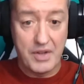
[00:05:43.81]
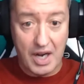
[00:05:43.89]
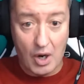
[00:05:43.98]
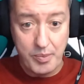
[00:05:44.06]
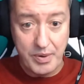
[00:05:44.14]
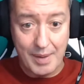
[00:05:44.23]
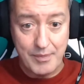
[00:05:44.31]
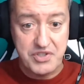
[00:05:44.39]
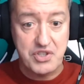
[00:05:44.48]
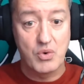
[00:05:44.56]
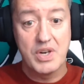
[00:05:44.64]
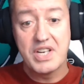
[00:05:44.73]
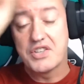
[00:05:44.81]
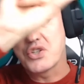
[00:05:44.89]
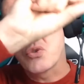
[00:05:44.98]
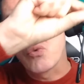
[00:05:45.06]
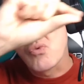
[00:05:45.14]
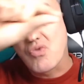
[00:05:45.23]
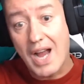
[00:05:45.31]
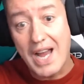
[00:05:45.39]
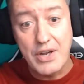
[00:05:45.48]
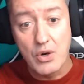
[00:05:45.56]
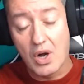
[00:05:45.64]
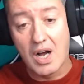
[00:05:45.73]
they open up the screen and just
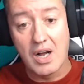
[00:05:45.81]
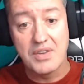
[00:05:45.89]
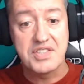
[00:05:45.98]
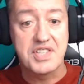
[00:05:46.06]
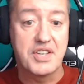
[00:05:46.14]
write your answer.